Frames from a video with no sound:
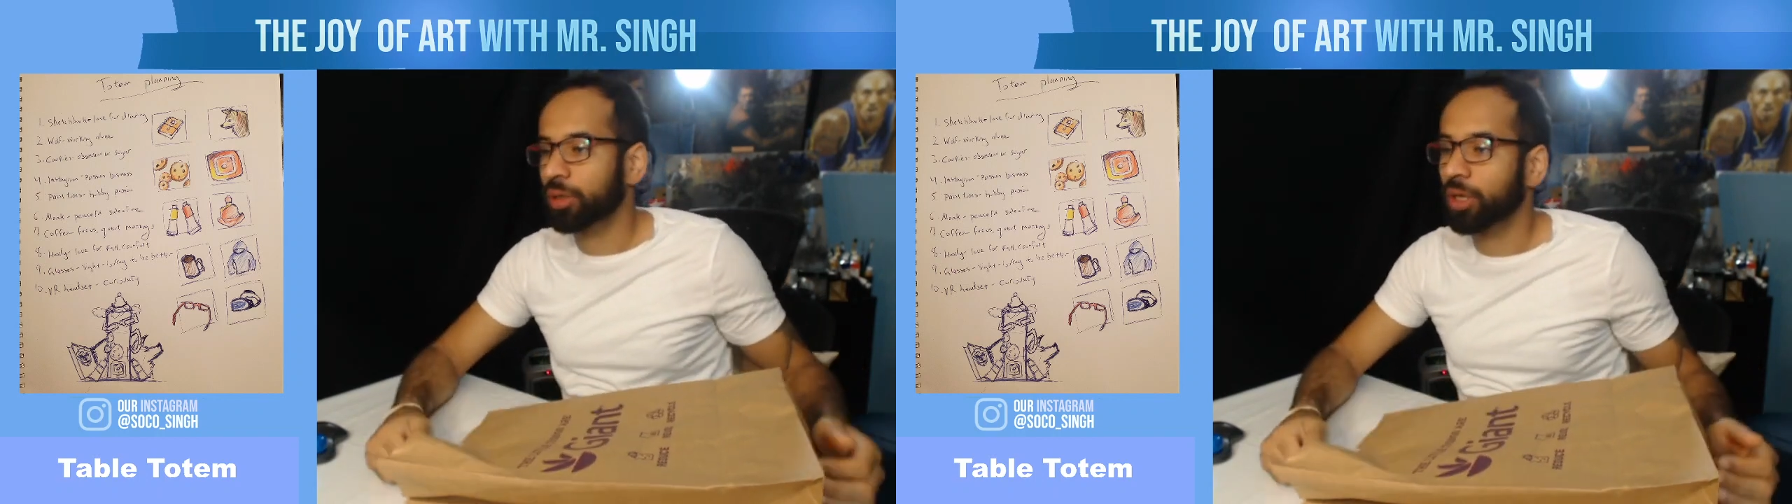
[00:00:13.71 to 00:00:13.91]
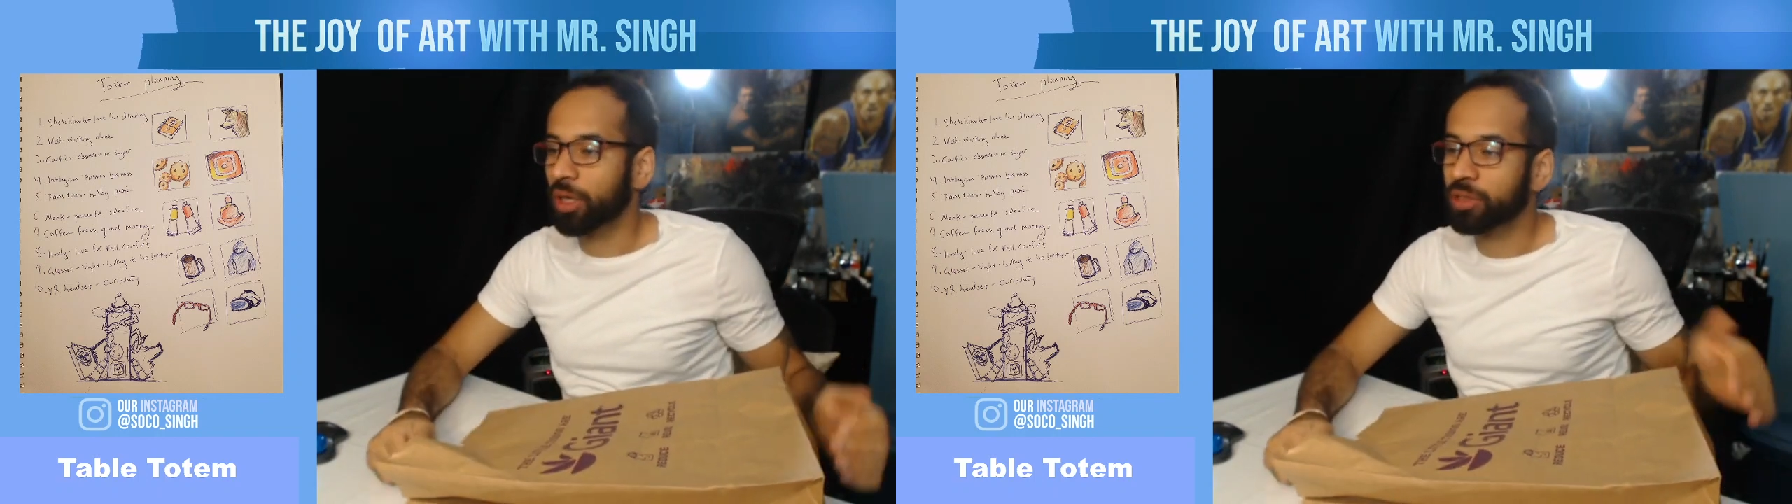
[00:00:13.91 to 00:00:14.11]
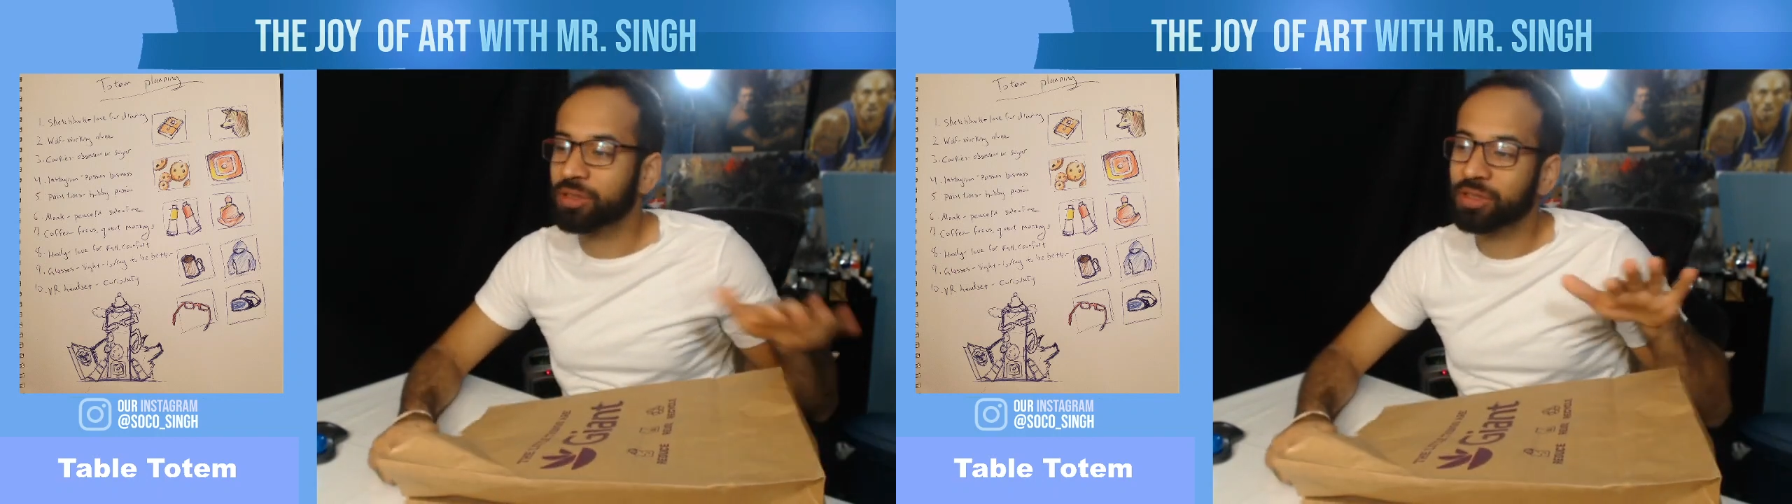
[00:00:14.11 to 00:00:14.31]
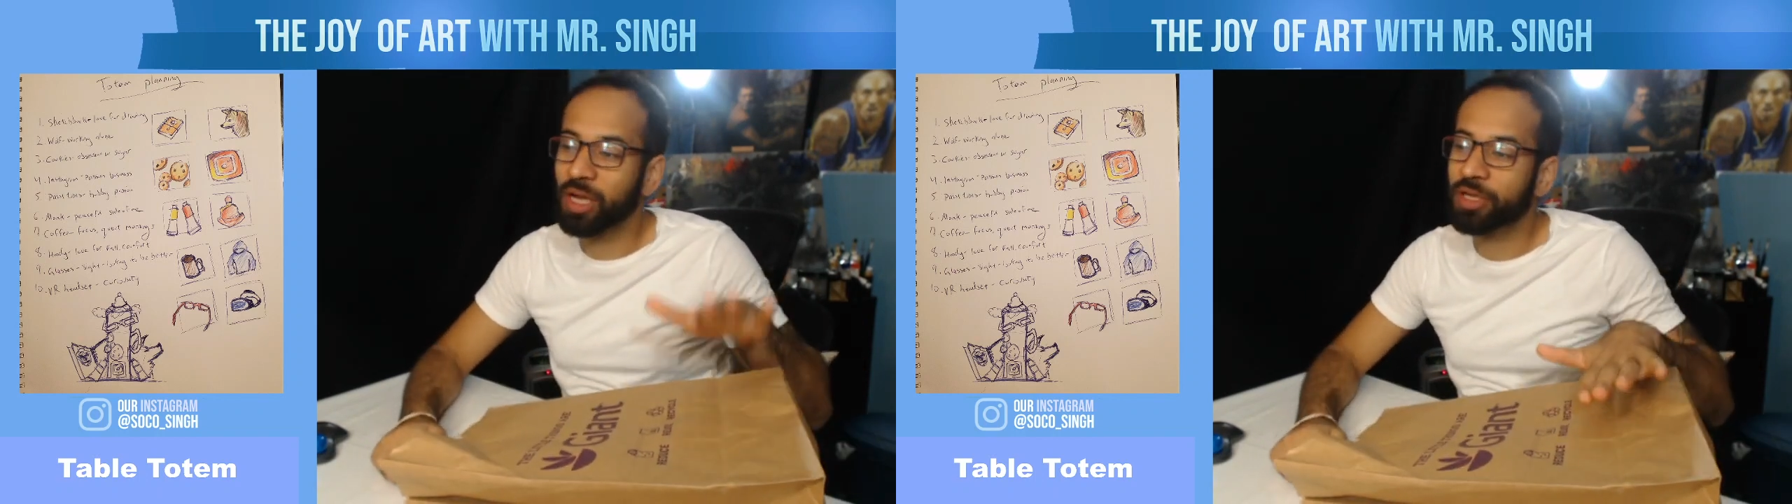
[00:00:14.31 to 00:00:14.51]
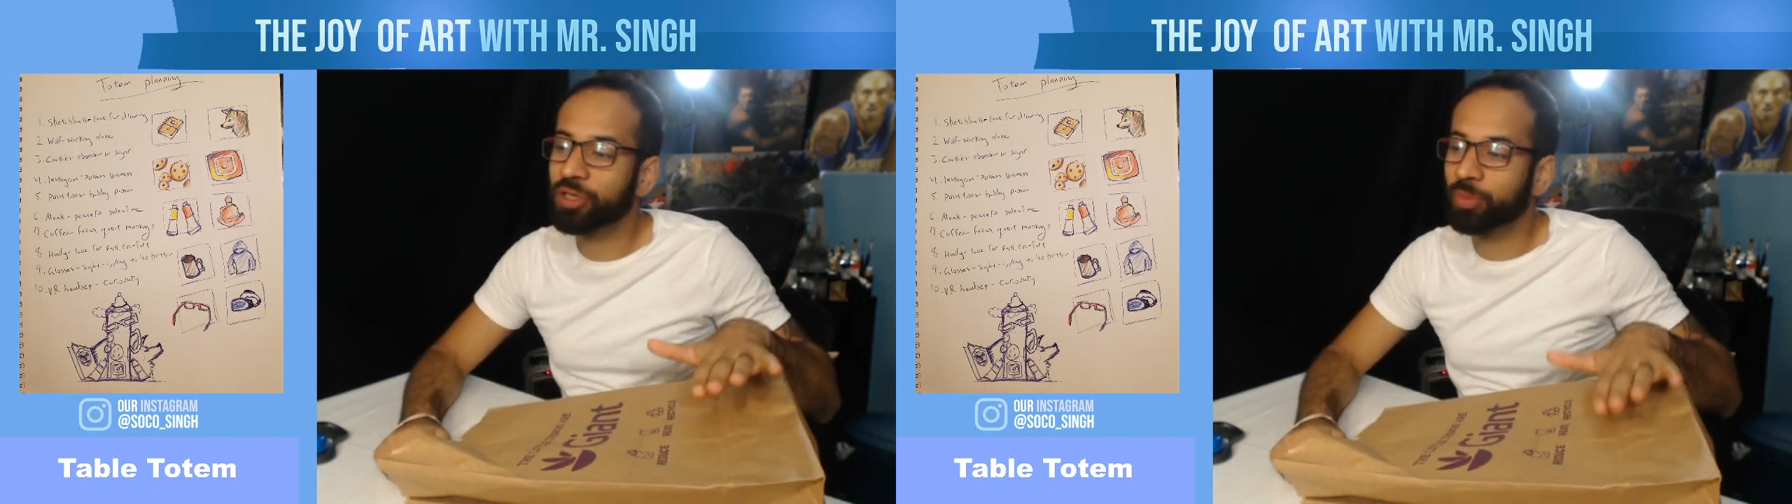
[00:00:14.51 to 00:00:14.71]

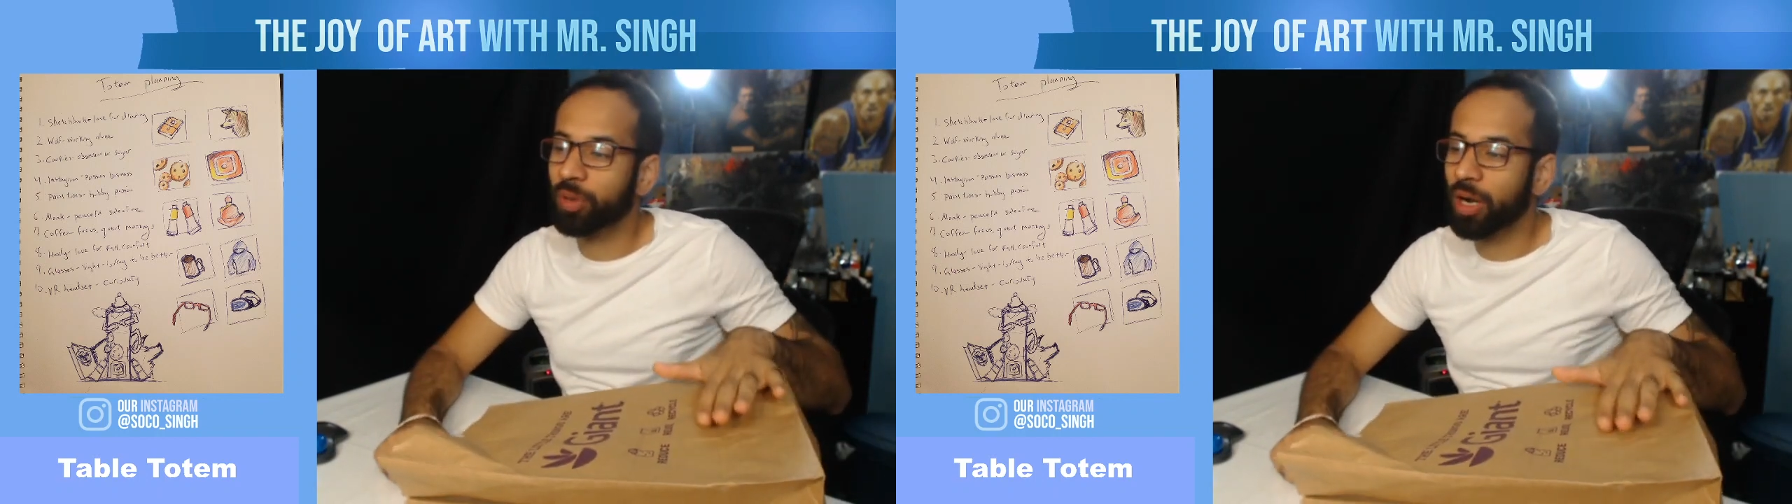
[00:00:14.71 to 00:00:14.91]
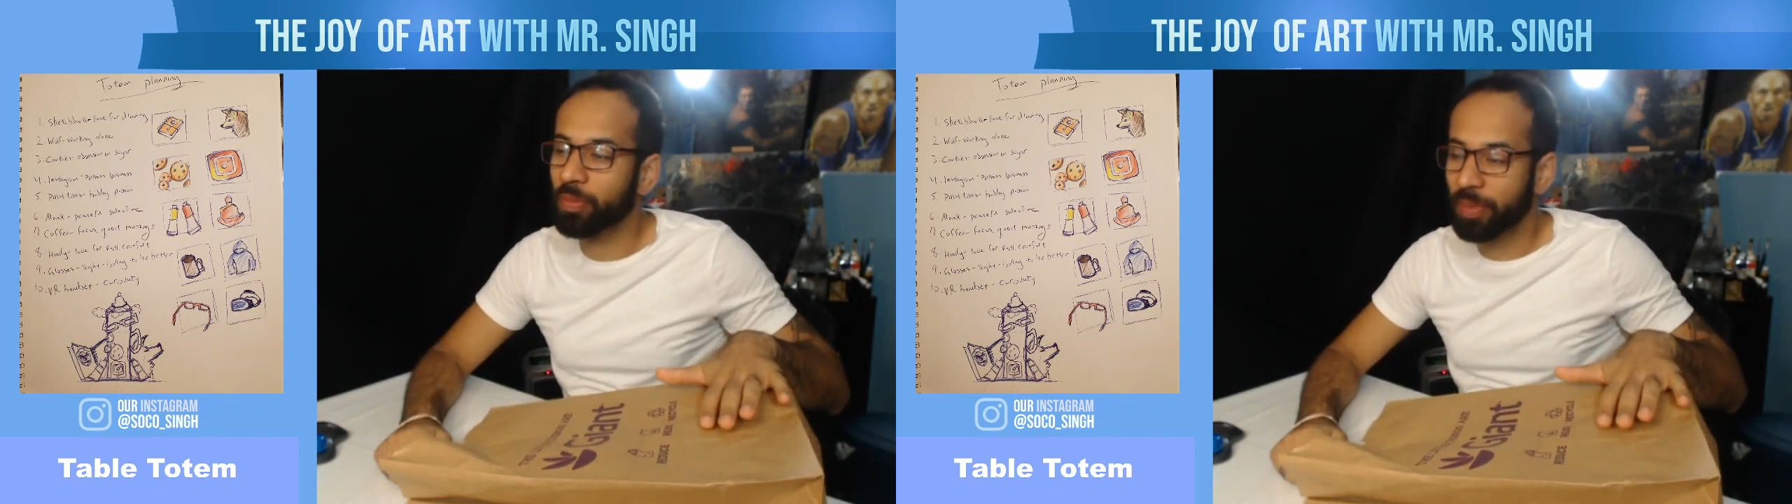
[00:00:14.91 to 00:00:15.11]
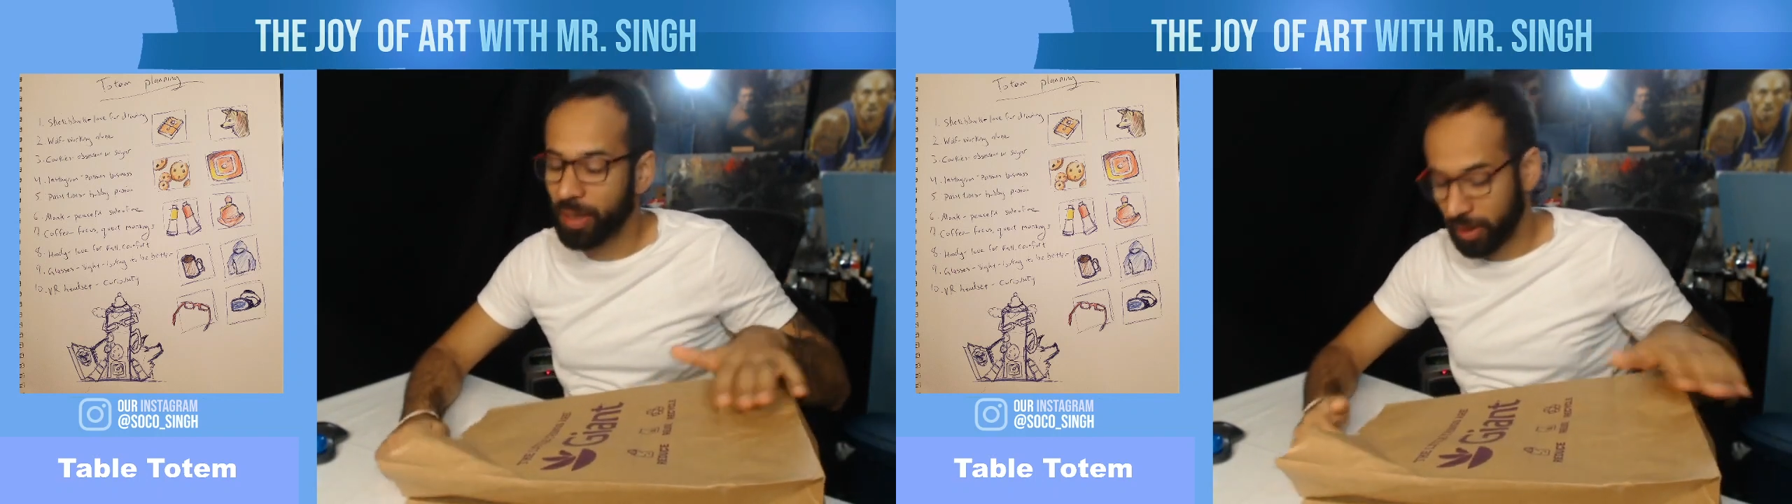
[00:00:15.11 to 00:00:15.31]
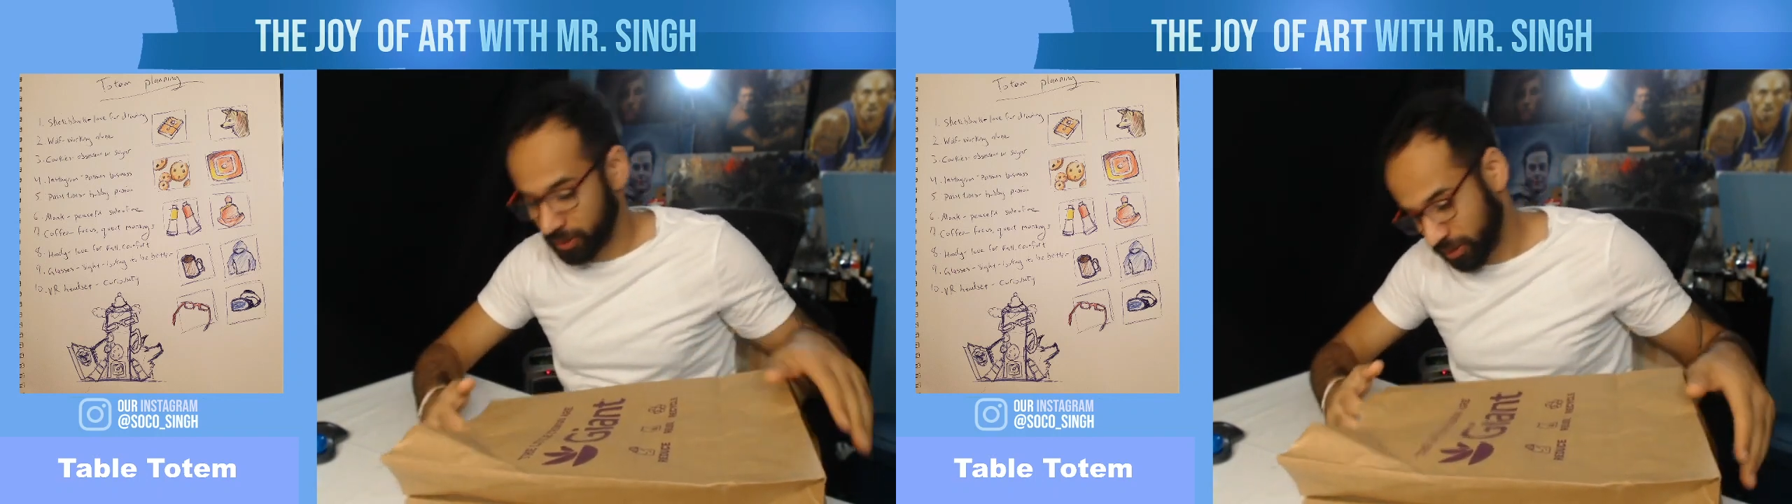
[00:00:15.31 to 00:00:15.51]
inside your brown bag.